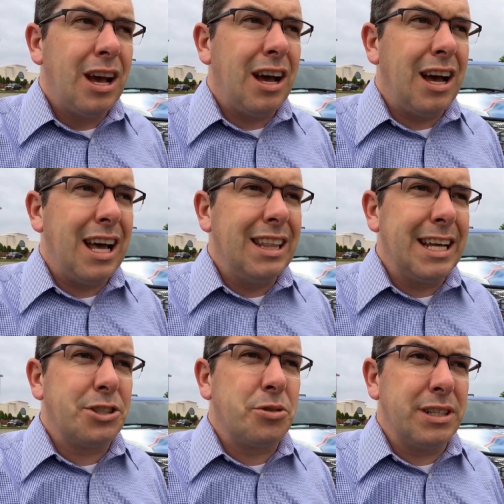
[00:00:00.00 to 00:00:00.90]
uh,
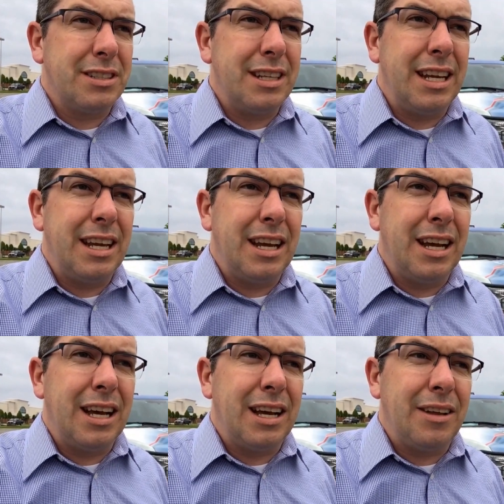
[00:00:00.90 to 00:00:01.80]
electricity
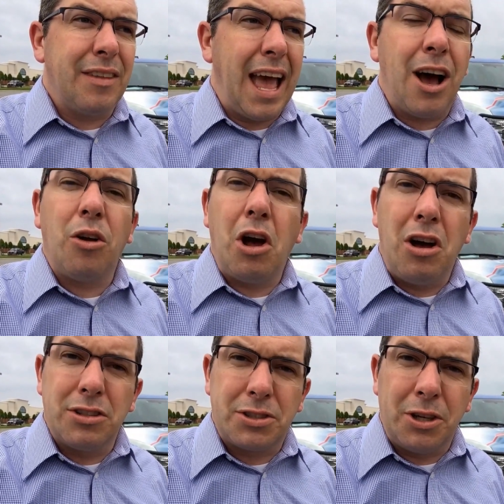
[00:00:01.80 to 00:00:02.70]
uh, out
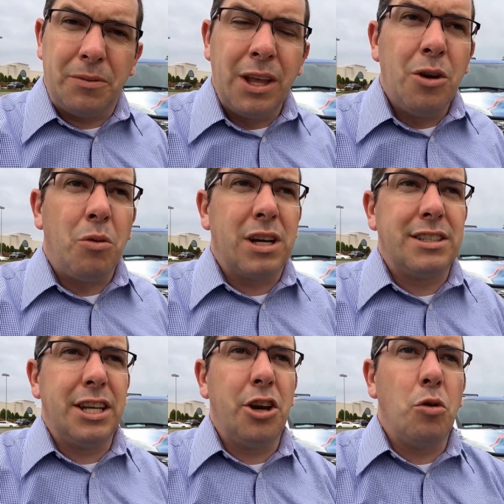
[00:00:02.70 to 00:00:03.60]
also. We'll
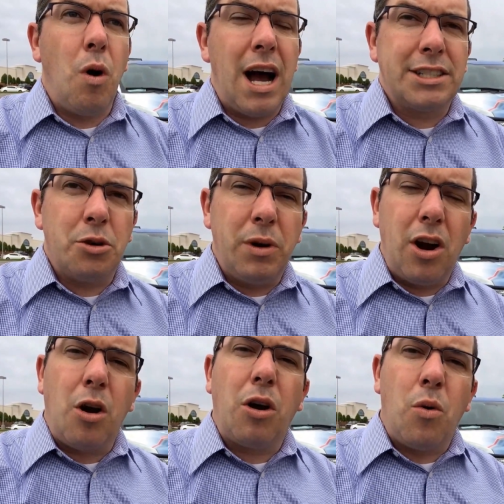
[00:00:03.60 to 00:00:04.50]
continue to watch it. We
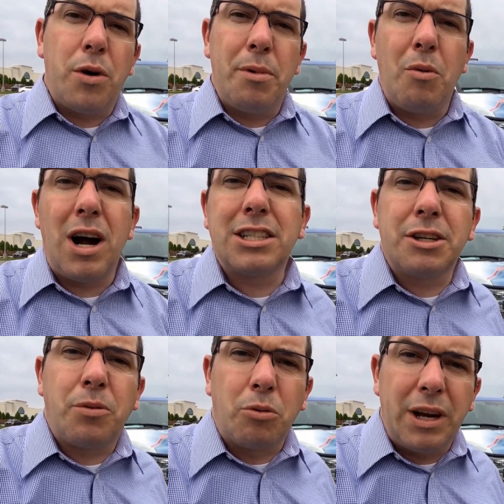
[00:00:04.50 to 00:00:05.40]
are going to be
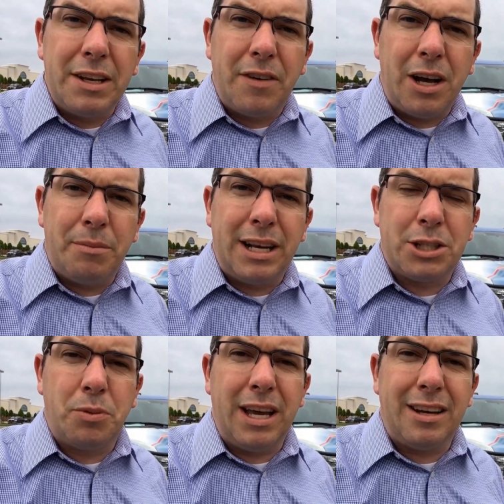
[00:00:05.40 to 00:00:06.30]
watching for redevelopment
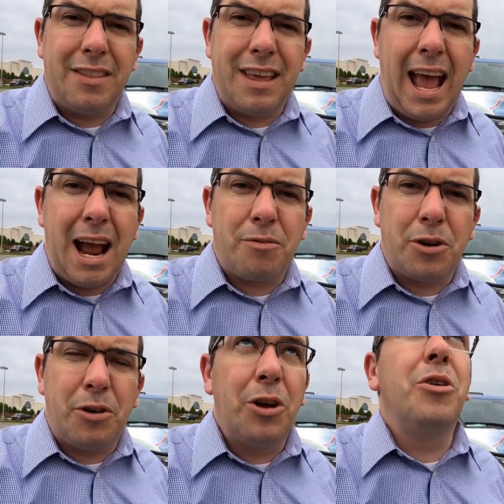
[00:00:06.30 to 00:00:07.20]
as we head into the
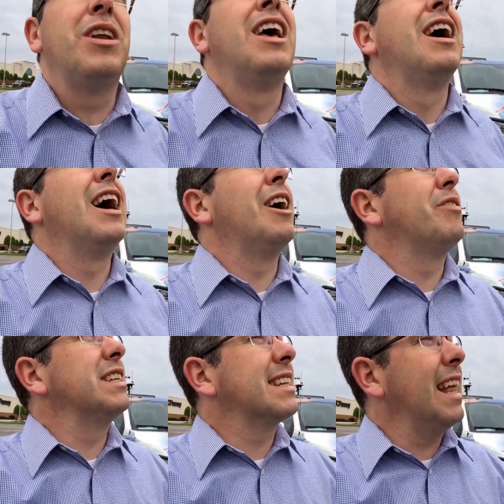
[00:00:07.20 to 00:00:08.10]
afternoon. Uh,
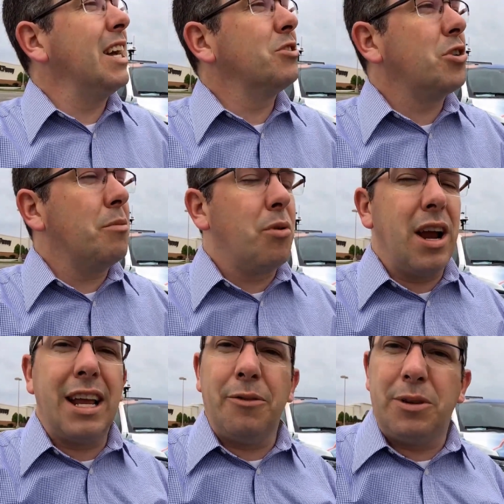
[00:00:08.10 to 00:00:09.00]
if these clouds start
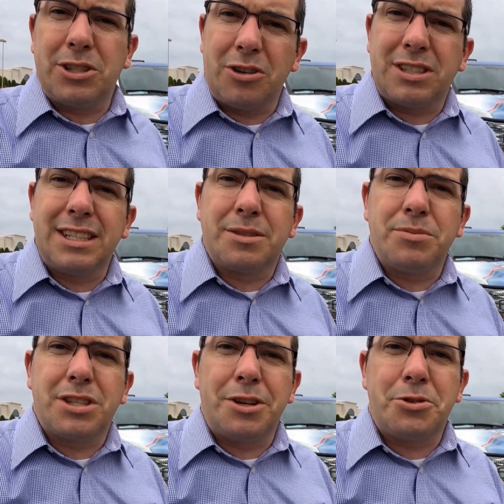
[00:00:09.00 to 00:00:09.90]
breaking, if we start seeing
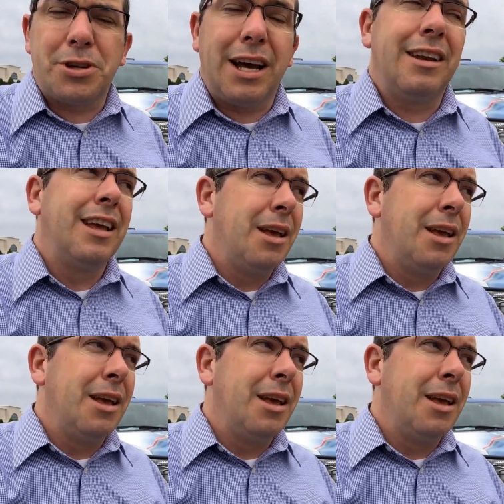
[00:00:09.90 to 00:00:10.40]
some sunshine,